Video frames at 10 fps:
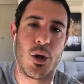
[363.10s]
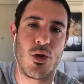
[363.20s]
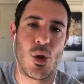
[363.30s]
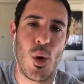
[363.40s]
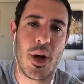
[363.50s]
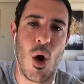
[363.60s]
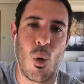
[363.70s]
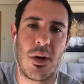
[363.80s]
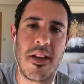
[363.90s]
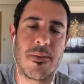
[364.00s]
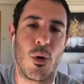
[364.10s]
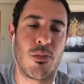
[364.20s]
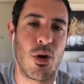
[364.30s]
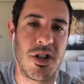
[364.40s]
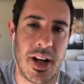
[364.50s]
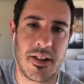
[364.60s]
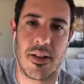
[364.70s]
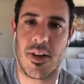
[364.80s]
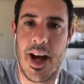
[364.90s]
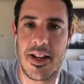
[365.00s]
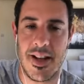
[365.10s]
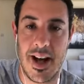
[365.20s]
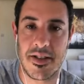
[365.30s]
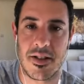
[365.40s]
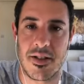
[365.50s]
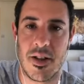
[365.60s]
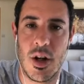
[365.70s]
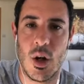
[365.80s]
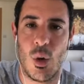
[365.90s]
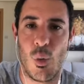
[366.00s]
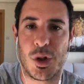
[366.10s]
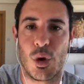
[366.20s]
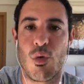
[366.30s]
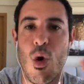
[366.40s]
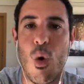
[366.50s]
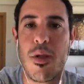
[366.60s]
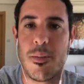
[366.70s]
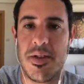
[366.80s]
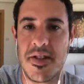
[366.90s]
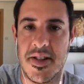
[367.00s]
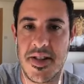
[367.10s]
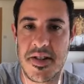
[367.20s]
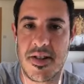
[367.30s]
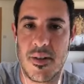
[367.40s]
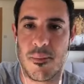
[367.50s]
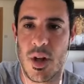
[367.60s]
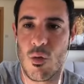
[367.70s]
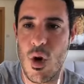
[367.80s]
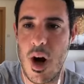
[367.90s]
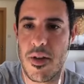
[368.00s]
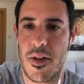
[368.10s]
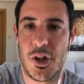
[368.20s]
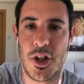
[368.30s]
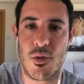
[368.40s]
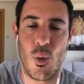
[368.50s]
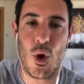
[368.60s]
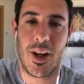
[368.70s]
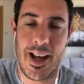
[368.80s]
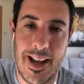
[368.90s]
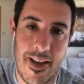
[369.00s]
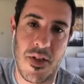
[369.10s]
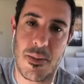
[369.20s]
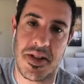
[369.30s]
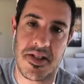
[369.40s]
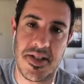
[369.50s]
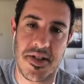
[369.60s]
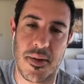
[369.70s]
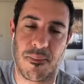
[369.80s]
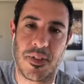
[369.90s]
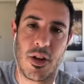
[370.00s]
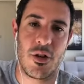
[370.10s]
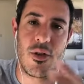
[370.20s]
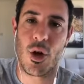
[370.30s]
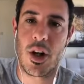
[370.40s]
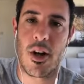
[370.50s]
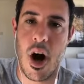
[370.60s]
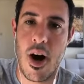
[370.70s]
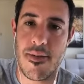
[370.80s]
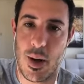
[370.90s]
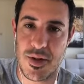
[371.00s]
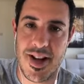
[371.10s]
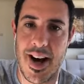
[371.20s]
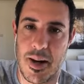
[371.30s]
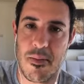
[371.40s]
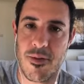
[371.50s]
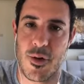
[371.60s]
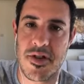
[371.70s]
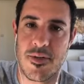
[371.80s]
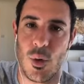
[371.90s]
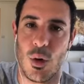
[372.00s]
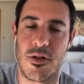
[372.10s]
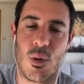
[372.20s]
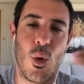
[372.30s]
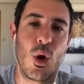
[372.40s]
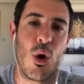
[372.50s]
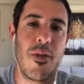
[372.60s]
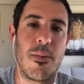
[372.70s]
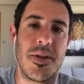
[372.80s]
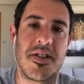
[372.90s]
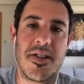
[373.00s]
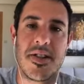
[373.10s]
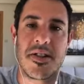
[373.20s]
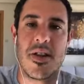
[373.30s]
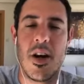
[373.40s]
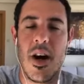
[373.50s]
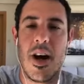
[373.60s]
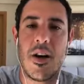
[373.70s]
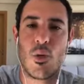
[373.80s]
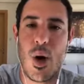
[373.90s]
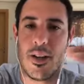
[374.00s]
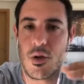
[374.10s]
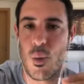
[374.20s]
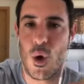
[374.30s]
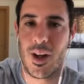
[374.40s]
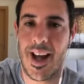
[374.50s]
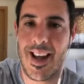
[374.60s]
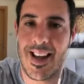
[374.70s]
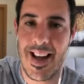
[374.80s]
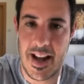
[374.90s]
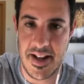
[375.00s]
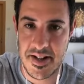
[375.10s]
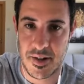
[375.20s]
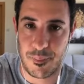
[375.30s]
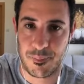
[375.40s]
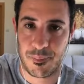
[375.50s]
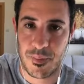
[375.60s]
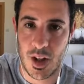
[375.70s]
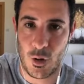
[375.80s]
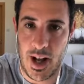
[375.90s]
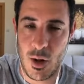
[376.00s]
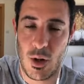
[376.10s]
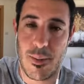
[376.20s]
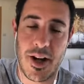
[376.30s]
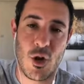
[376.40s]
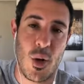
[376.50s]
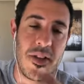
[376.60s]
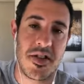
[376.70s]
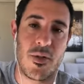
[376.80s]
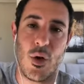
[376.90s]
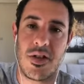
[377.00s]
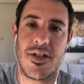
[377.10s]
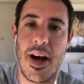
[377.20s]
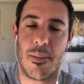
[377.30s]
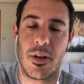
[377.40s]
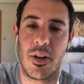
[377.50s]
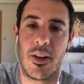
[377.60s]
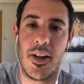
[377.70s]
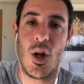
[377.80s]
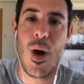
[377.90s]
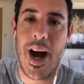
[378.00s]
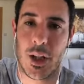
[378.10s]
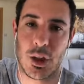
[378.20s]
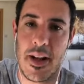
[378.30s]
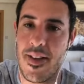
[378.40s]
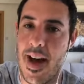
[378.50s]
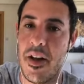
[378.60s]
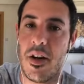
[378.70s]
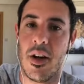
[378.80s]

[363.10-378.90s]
doing only the most productive tasks which grow the business rather than just working in the business? So you've got to carve out time, first of all, to work on the business as well as working in it. Okay, and only by doing this first step can you actually then